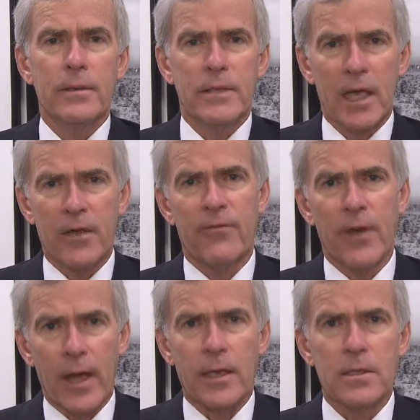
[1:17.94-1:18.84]
take
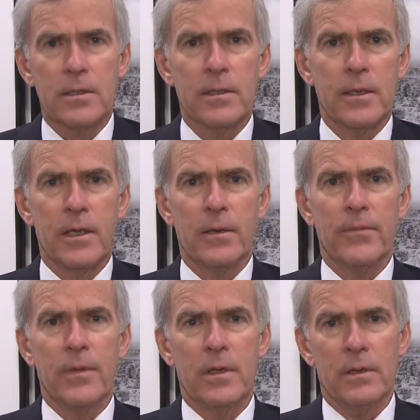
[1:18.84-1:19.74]
effect. They're
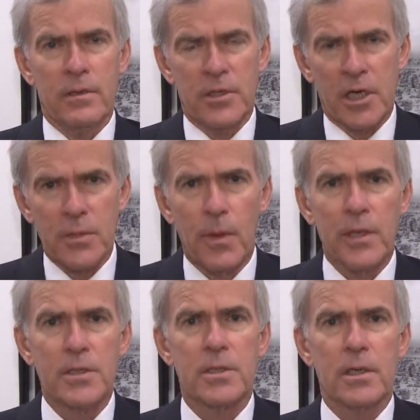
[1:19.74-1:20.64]
6
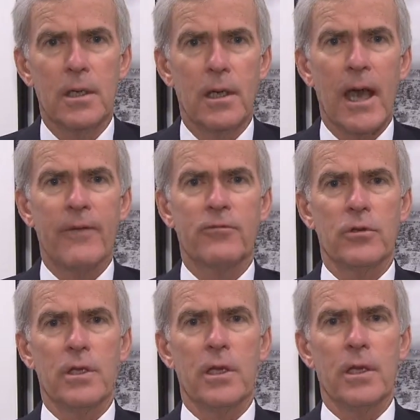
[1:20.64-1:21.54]
months after
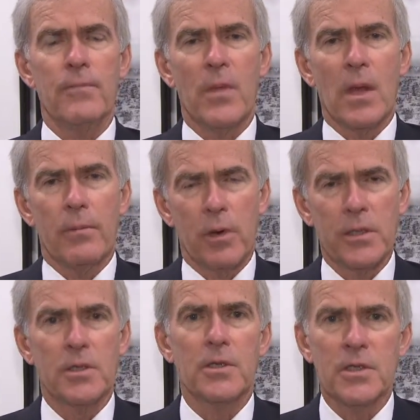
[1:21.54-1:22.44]
the
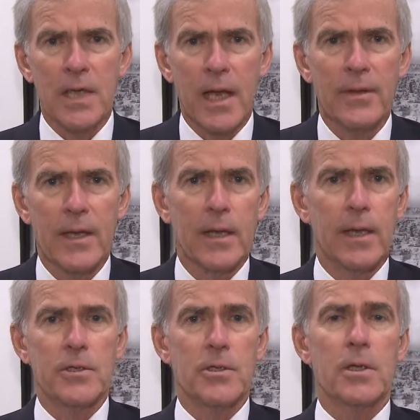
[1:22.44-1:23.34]
President signed that
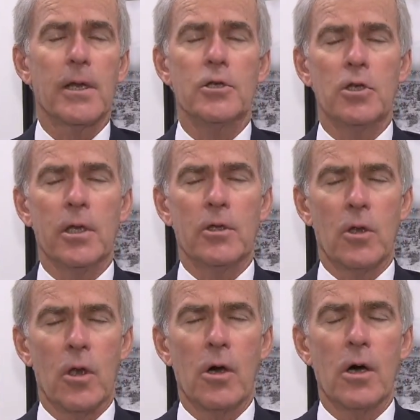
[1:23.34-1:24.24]
legislation into
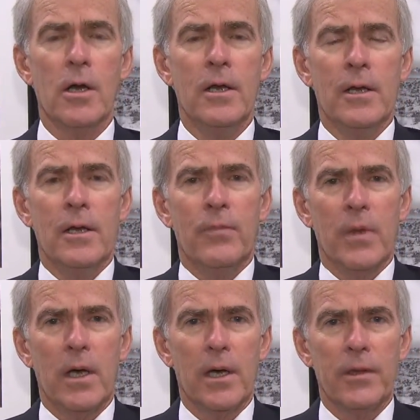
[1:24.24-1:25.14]
law.
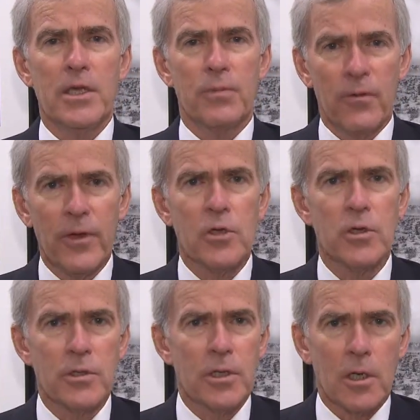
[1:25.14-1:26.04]
These
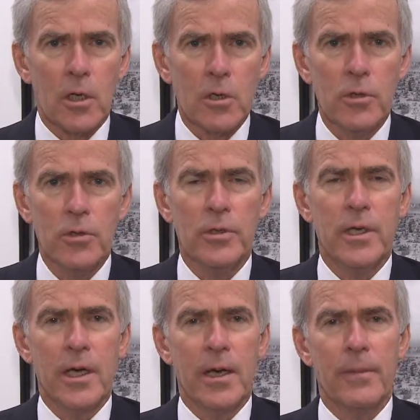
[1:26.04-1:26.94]
provisions include
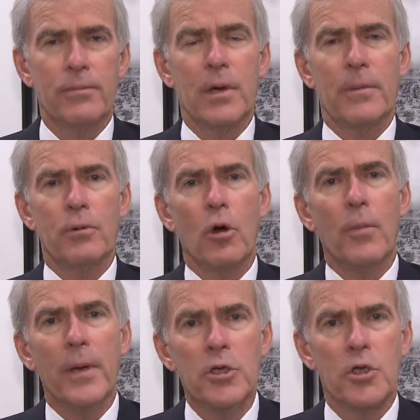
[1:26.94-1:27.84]
a
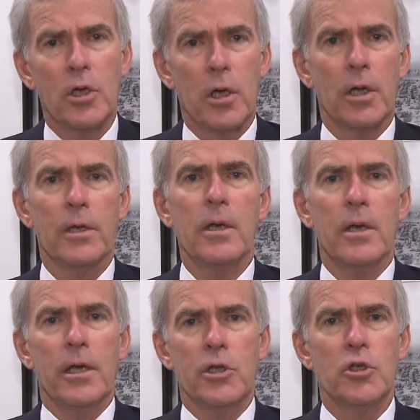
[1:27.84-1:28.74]
prohibition on
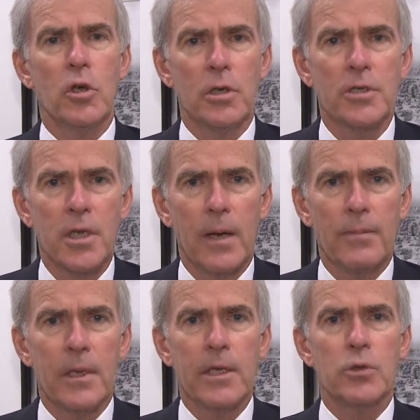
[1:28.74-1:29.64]
insurance
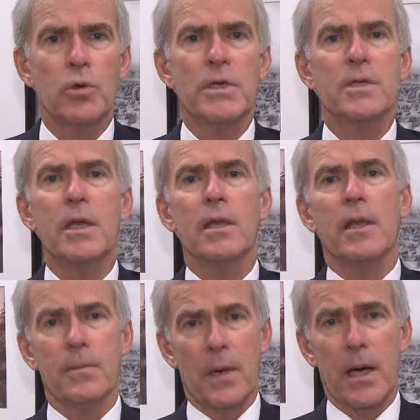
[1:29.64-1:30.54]
companies
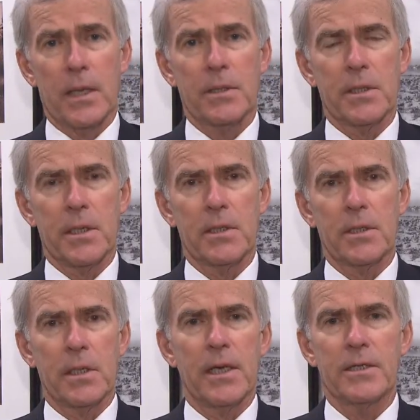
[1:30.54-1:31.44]
rescinding policies
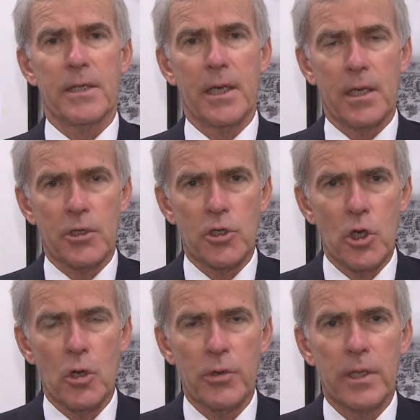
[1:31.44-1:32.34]
unless they can
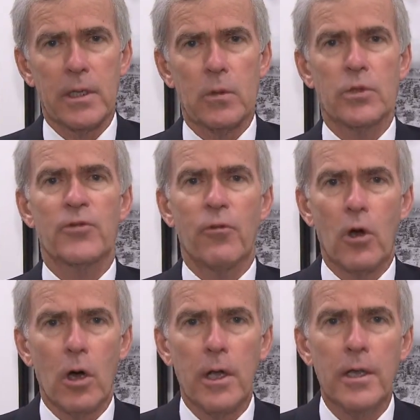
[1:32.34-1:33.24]
show that there was
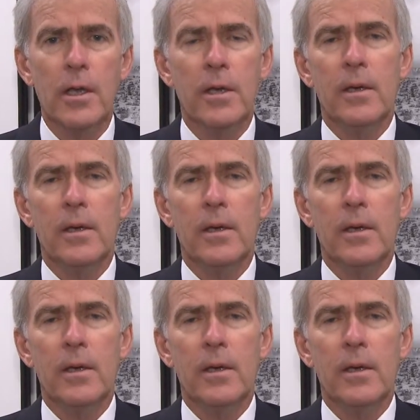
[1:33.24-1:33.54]
fraud